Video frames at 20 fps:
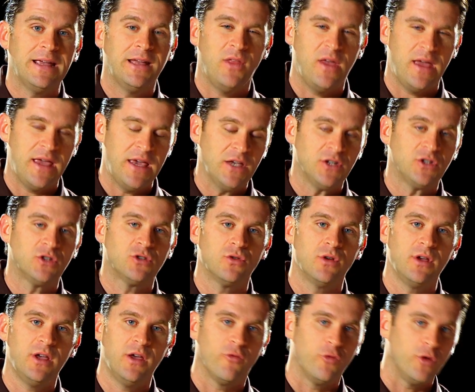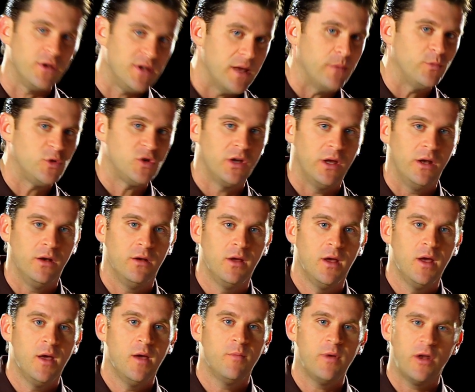and the history of redemption
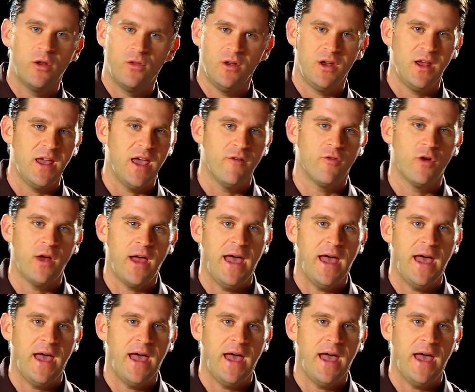better than you ever